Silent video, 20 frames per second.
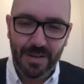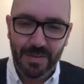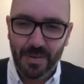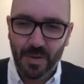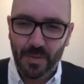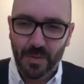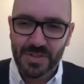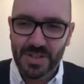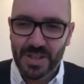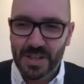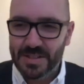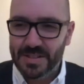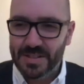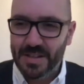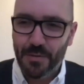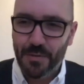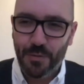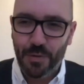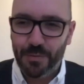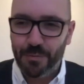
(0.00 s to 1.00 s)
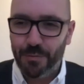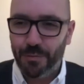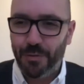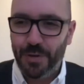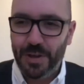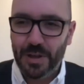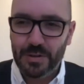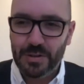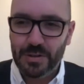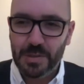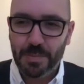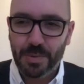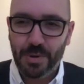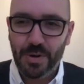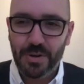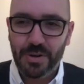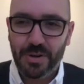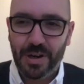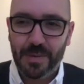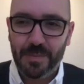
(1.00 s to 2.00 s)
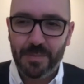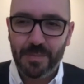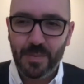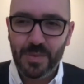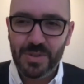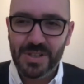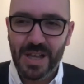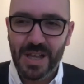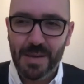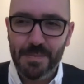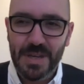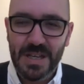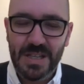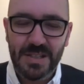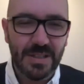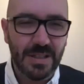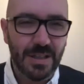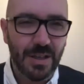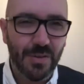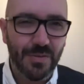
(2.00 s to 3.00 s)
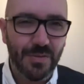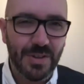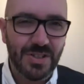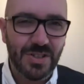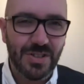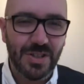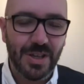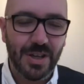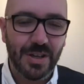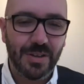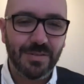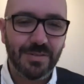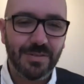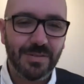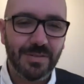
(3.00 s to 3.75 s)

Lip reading: Obviously a different feel to the programme. Was that immediately obvious to you?